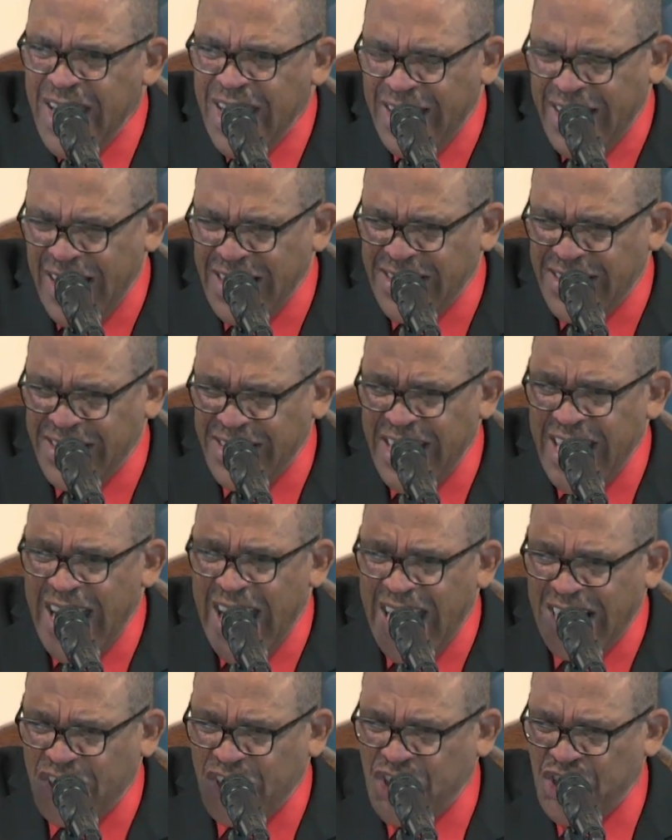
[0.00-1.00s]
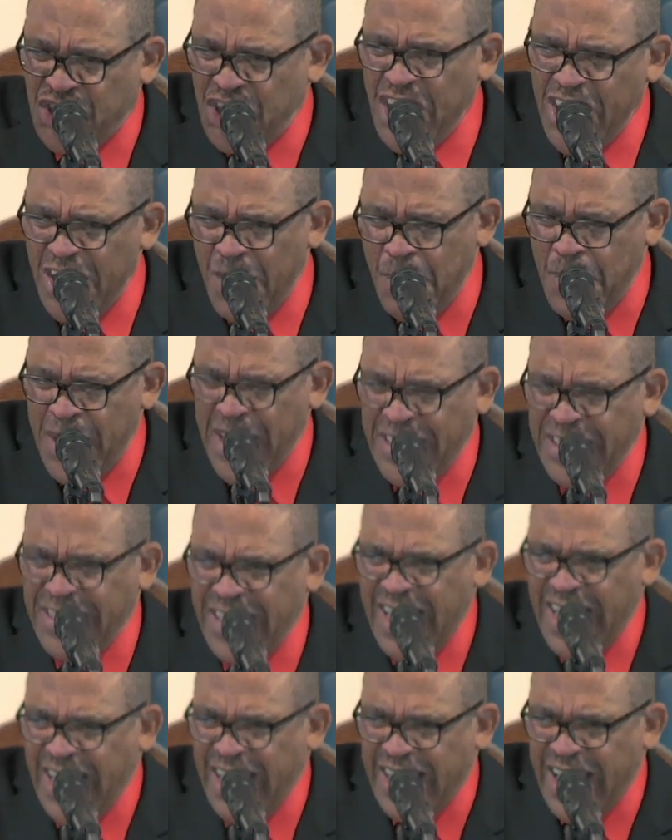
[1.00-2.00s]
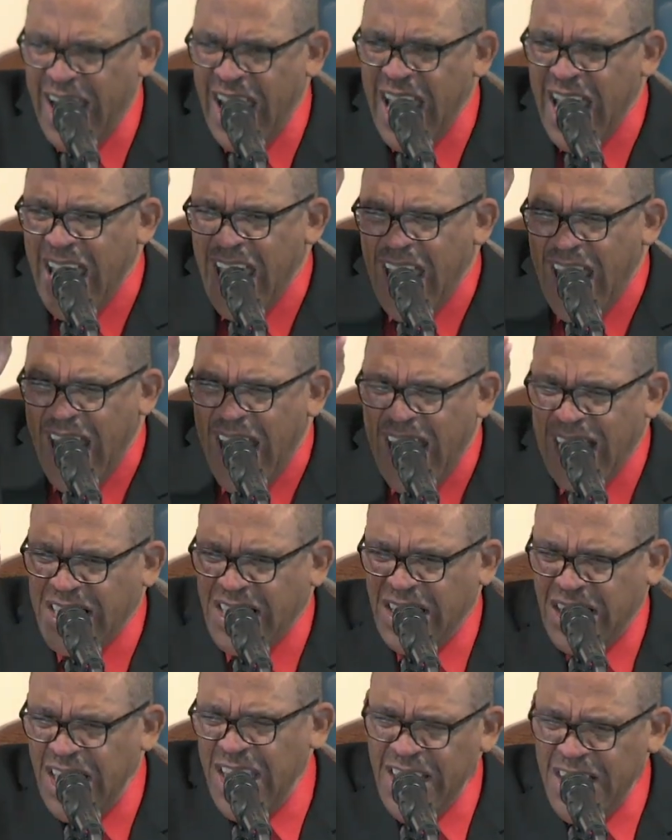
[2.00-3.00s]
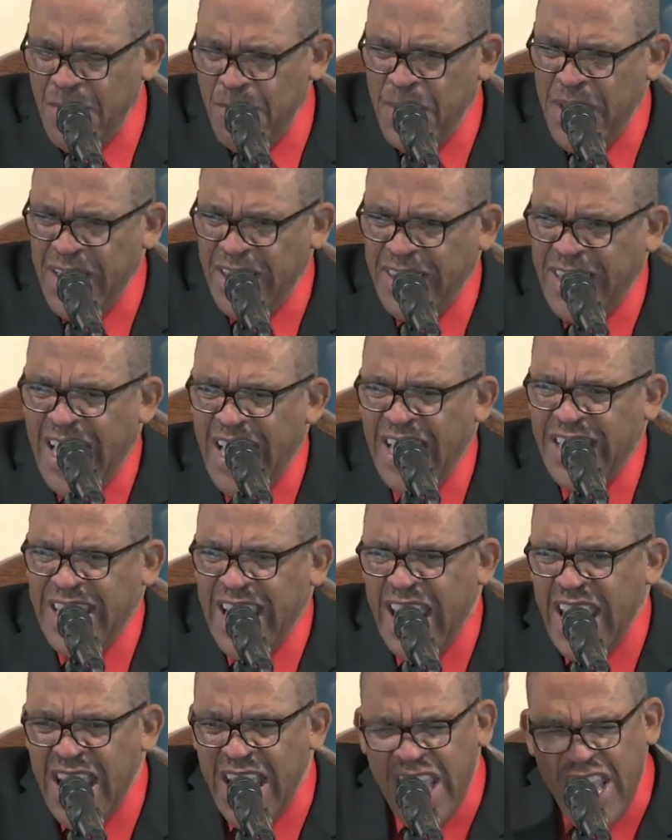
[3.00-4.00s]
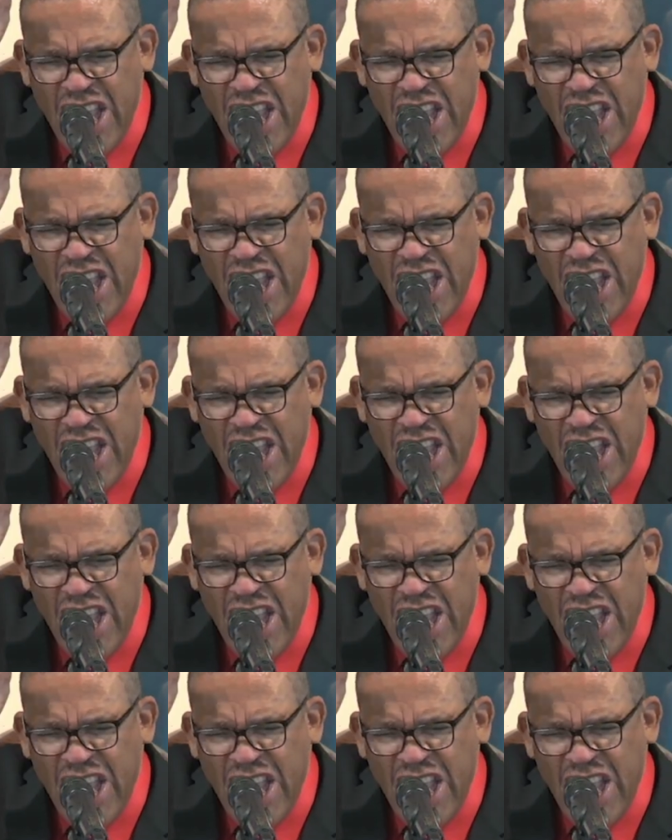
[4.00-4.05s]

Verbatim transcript: can say, I should have been dead. I could have been dead.